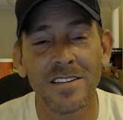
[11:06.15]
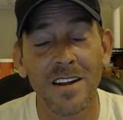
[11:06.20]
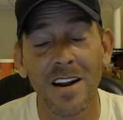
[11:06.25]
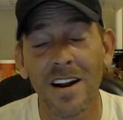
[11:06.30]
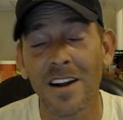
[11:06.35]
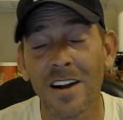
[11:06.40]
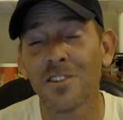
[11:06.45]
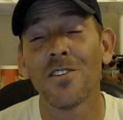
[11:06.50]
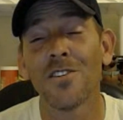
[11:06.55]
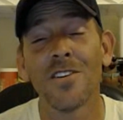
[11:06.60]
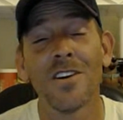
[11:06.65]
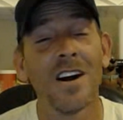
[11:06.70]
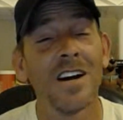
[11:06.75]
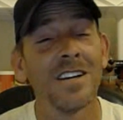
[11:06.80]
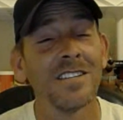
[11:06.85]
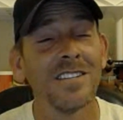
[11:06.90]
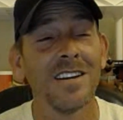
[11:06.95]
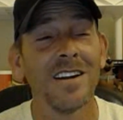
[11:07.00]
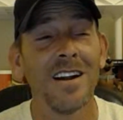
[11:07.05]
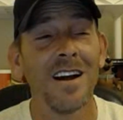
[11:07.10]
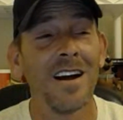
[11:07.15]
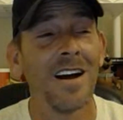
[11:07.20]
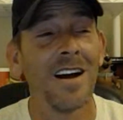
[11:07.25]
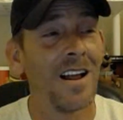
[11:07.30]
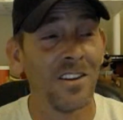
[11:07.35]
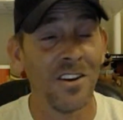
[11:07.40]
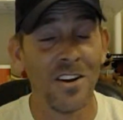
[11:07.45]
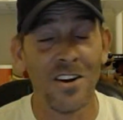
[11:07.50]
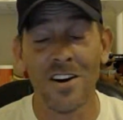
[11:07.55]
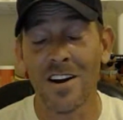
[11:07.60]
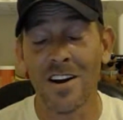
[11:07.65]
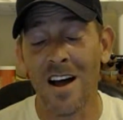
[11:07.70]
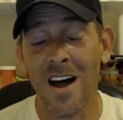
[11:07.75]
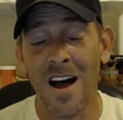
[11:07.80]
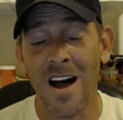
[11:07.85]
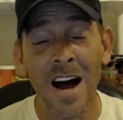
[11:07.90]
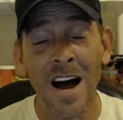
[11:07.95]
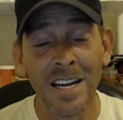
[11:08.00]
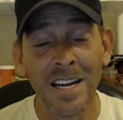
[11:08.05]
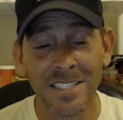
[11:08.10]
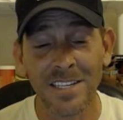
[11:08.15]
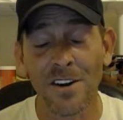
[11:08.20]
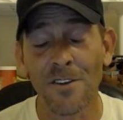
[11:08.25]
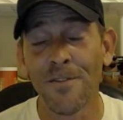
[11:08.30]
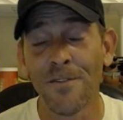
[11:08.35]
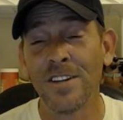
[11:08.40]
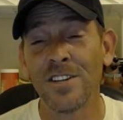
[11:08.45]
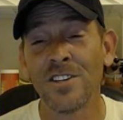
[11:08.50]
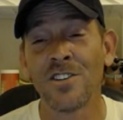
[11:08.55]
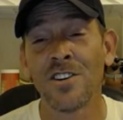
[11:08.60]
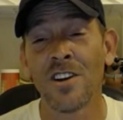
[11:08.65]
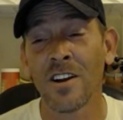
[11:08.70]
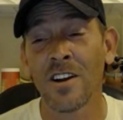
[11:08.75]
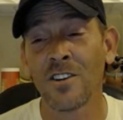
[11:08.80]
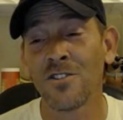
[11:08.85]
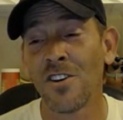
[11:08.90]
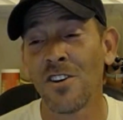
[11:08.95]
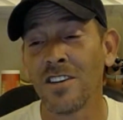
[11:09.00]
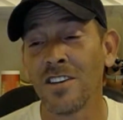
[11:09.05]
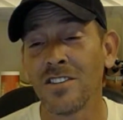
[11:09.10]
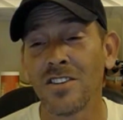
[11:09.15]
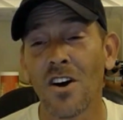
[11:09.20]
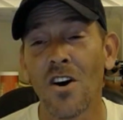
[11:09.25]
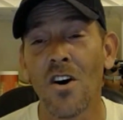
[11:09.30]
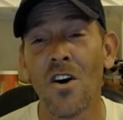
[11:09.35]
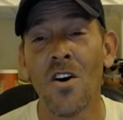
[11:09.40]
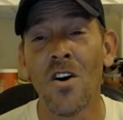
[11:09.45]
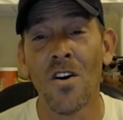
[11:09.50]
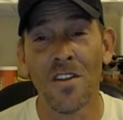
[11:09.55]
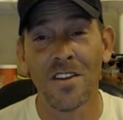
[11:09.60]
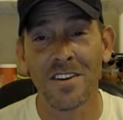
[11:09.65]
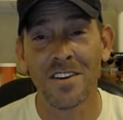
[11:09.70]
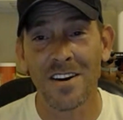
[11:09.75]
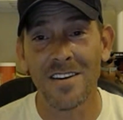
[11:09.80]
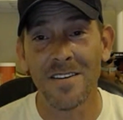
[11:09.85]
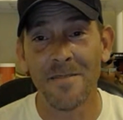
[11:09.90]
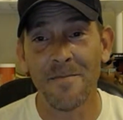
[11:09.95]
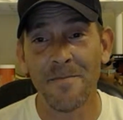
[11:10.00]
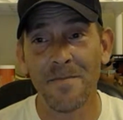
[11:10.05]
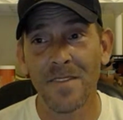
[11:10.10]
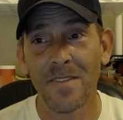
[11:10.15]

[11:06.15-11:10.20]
And I told her, I said, look, I sell vintage electronics all the time.